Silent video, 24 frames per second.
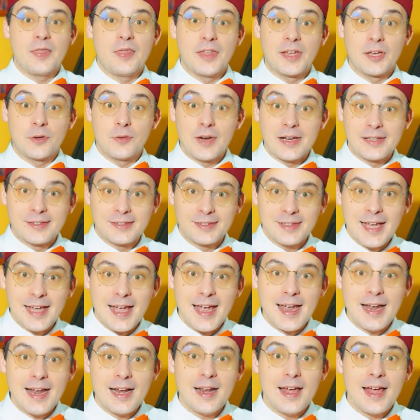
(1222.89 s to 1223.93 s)
The great
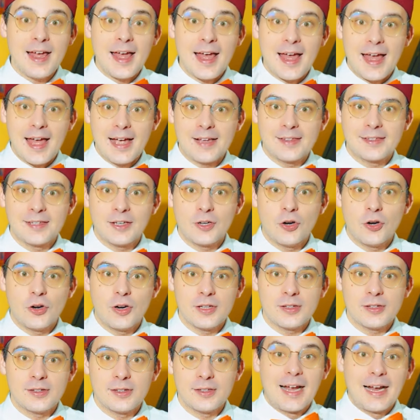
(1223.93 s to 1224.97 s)
scale,
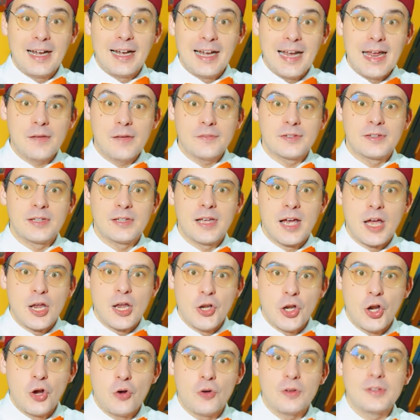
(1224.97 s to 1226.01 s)
hexachords, clefs,
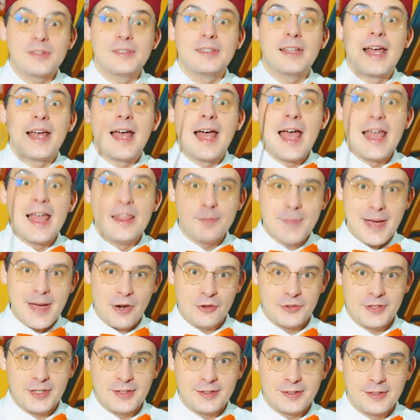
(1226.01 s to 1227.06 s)
notes, and
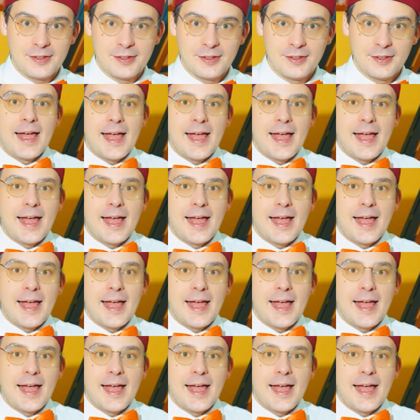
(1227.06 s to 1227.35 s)
melodies.